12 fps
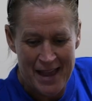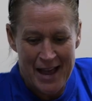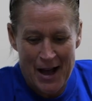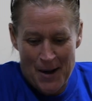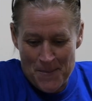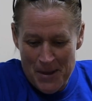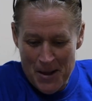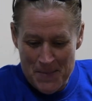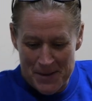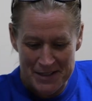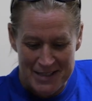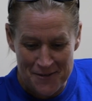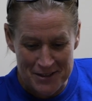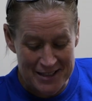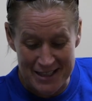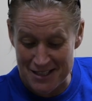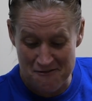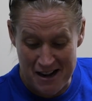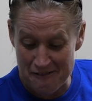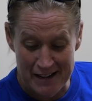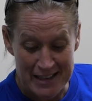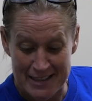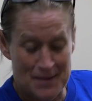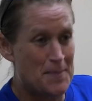But the seven C's are really,
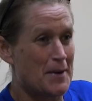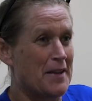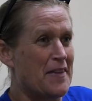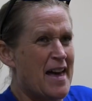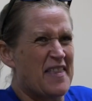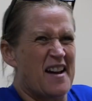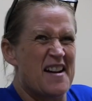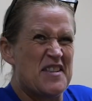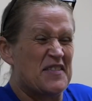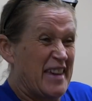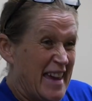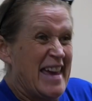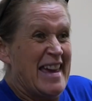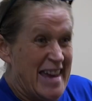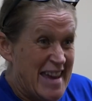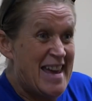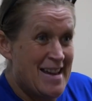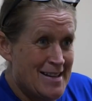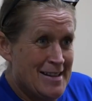really simple, and they're the kind of key